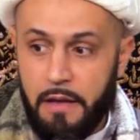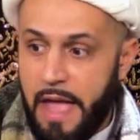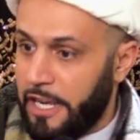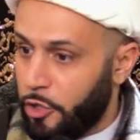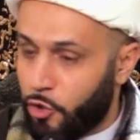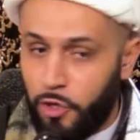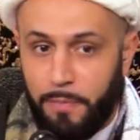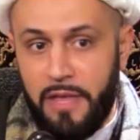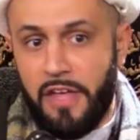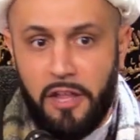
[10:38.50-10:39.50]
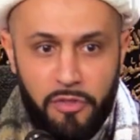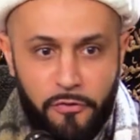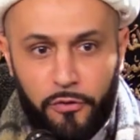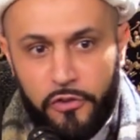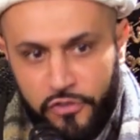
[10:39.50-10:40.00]
And it could be that in the
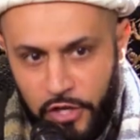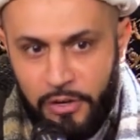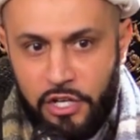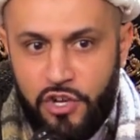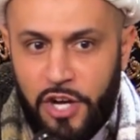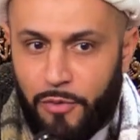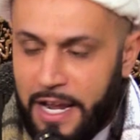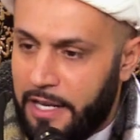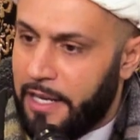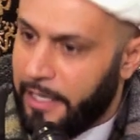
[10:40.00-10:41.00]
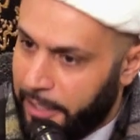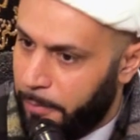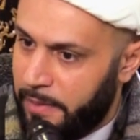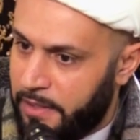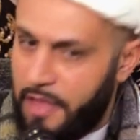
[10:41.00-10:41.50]
first year it generated a
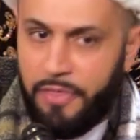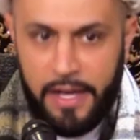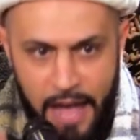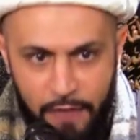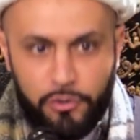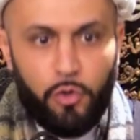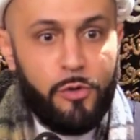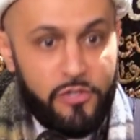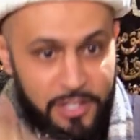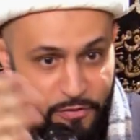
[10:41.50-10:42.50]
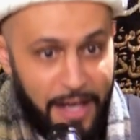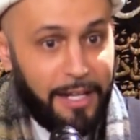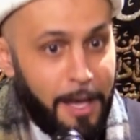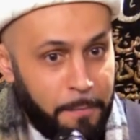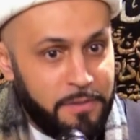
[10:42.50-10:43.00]
little bit, and then after it was
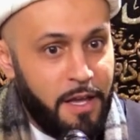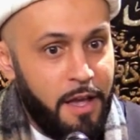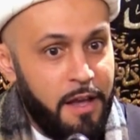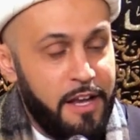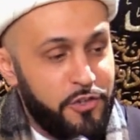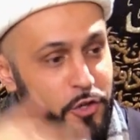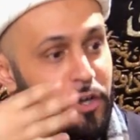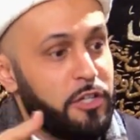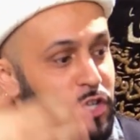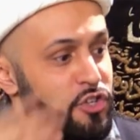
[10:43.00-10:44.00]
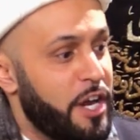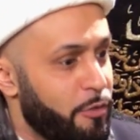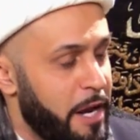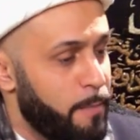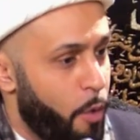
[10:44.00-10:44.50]
developed, it started to
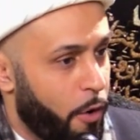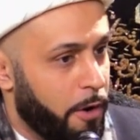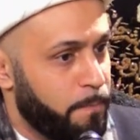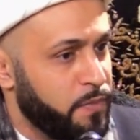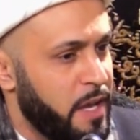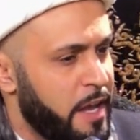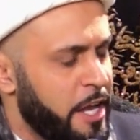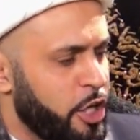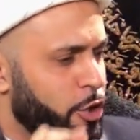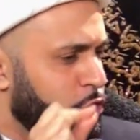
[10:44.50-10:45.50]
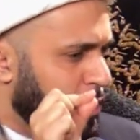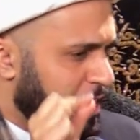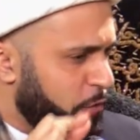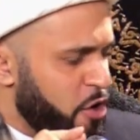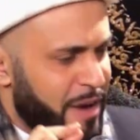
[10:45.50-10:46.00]
generate more. You know, to
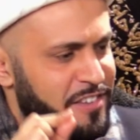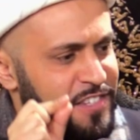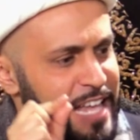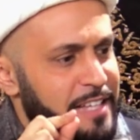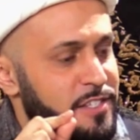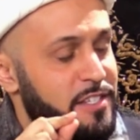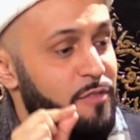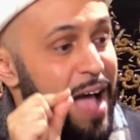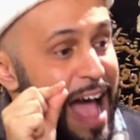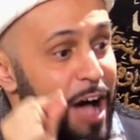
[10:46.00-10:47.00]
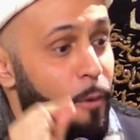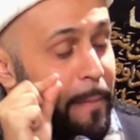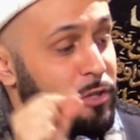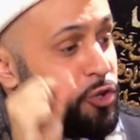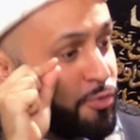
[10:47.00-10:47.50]
give you a sense of how
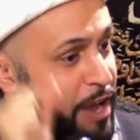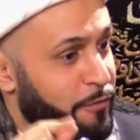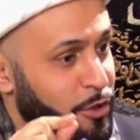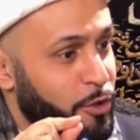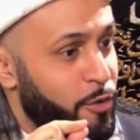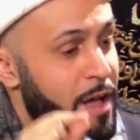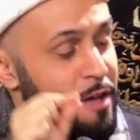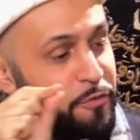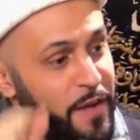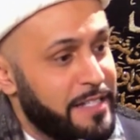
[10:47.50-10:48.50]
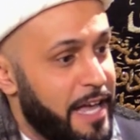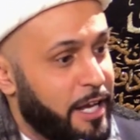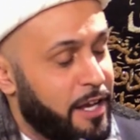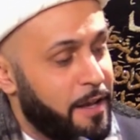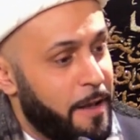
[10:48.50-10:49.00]
much revenue
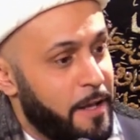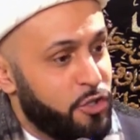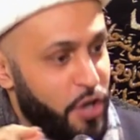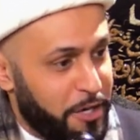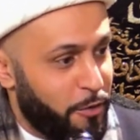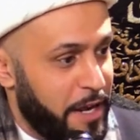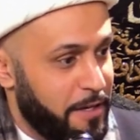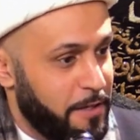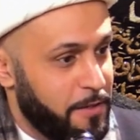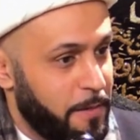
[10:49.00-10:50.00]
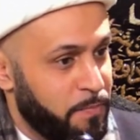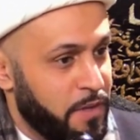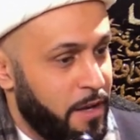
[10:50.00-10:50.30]
Fadak generated,